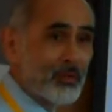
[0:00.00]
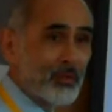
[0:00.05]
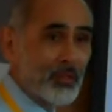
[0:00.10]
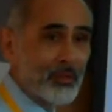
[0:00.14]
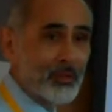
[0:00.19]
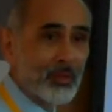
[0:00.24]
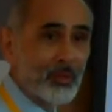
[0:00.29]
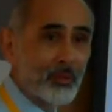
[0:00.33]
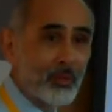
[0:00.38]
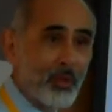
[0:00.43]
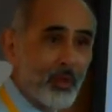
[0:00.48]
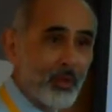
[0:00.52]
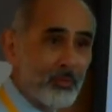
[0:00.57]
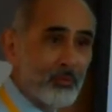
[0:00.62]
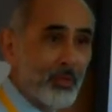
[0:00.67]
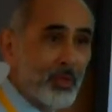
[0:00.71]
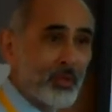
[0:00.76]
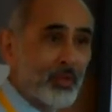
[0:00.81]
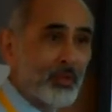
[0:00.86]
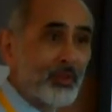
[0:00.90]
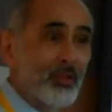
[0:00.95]
quit rates at
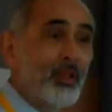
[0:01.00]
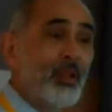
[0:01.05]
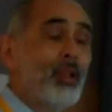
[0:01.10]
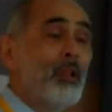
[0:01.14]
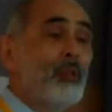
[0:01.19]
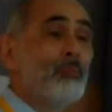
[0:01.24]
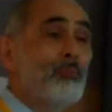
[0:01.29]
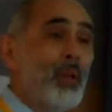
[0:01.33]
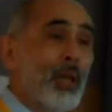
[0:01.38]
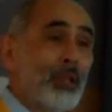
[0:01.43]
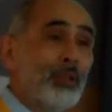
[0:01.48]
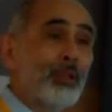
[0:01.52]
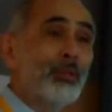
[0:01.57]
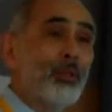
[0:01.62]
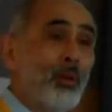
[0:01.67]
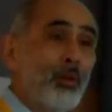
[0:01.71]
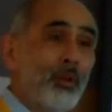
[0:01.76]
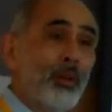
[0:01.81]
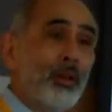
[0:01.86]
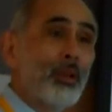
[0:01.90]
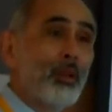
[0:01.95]
12 months,
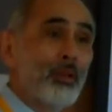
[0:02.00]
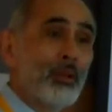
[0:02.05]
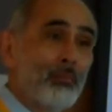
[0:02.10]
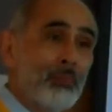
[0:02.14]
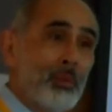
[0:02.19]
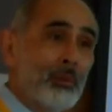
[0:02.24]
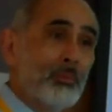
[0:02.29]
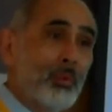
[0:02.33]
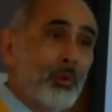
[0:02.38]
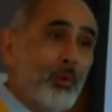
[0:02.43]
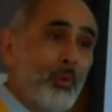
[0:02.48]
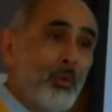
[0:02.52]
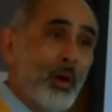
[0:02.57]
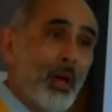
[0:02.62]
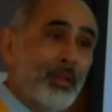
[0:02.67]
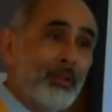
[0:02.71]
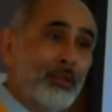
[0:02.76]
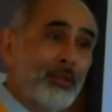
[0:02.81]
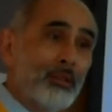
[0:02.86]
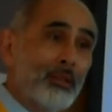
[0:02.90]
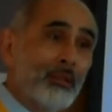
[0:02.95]
based only on the people who
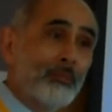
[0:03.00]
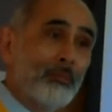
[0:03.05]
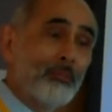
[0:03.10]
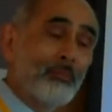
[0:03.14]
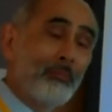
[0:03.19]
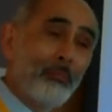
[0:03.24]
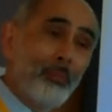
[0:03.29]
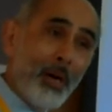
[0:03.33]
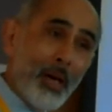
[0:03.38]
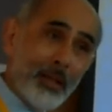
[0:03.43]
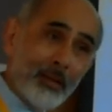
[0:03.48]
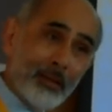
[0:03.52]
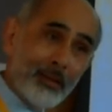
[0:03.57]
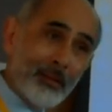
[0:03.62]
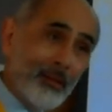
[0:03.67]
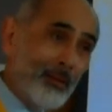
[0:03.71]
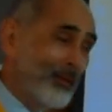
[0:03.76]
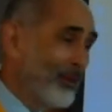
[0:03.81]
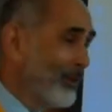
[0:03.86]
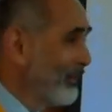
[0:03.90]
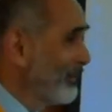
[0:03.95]
answer. But
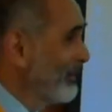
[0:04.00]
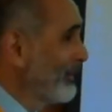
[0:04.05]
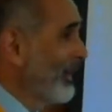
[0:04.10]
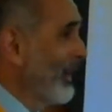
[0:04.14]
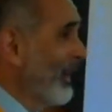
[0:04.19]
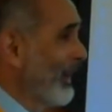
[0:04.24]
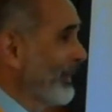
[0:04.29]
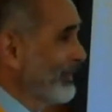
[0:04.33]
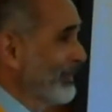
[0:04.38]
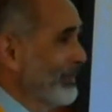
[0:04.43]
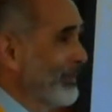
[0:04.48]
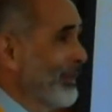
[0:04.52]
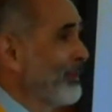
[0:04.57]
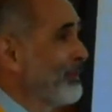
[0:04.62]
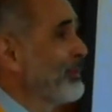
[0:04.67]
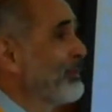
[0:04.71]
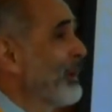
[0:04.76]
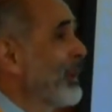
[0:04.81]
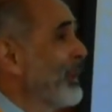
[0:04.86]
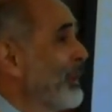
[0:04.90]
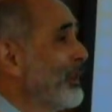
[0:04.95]
as
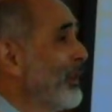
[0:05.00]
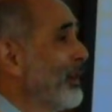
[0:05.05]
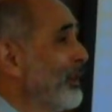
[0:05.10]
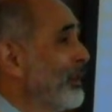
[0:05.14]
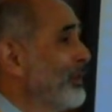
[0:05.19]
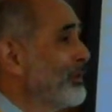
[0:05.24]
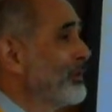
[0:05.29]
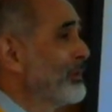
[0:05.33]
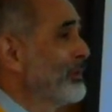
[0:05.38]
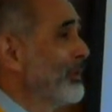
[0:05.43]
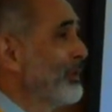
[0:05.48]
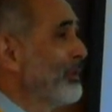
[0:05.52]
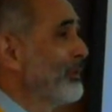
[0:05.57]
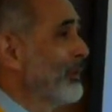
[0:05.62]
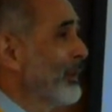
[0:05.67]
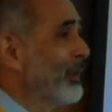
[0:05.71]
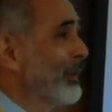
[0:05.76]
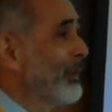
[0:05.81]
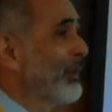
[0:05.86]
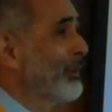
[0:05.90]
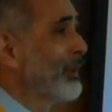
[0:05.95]
everybody knows, you
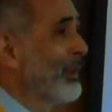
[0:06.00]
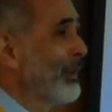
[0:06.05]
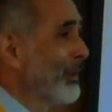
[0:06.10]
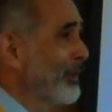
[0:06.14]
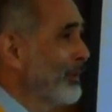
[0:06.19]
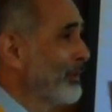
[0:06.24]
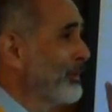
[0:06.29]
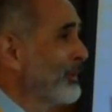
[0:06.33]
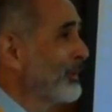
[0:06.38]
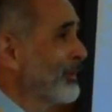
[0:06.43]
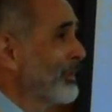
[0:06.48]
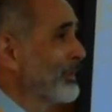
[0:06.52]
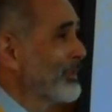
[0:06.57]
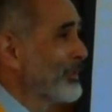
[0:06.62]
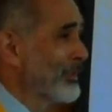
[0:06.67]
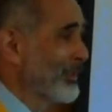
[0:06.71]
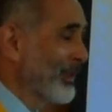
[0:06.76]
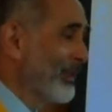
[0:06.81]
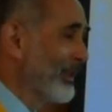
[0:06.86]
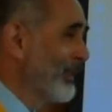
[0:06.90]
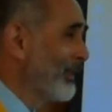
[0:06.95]
know,
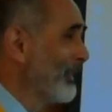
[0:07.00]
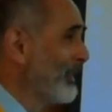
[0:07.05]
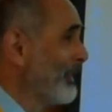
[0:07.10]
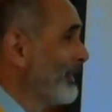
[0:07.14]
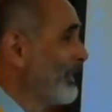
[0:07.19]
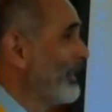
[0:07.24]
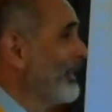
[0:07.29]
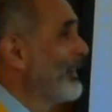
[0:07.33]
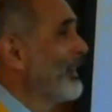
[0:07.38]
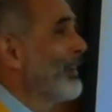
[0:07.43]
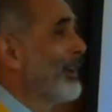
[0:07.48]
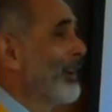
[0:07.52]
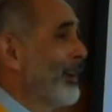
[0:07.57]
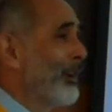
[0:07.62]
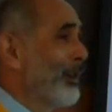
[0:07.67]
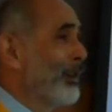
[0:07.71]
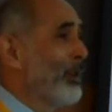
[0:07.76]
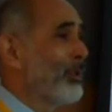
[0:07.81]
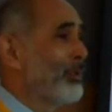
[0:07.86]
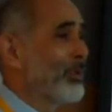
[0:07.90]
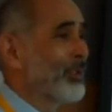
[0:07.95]
Gunther's
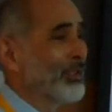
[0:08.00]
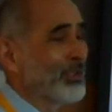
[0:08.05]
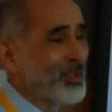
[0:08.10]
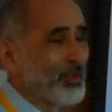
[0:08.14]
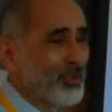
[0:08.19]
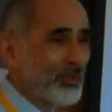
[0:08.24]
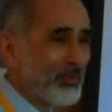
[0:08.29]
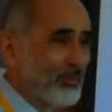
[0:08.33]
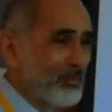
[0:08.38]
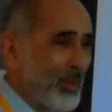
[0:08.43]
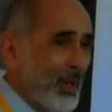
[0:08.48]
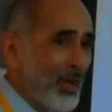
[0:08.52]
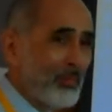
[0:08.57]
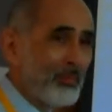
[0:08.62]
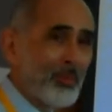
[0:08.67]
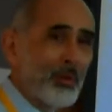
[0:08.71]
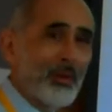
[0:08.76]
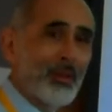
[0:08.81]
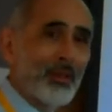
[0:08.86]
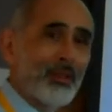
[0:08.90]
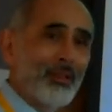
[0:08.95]
law of attrition
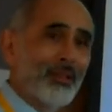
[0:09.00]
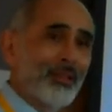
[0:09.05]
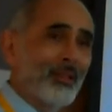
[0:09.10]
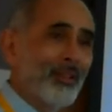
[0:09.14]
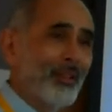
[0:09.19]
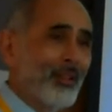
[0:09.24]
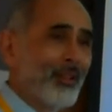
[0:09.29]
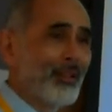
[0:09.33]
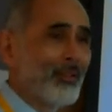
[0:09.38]
paper and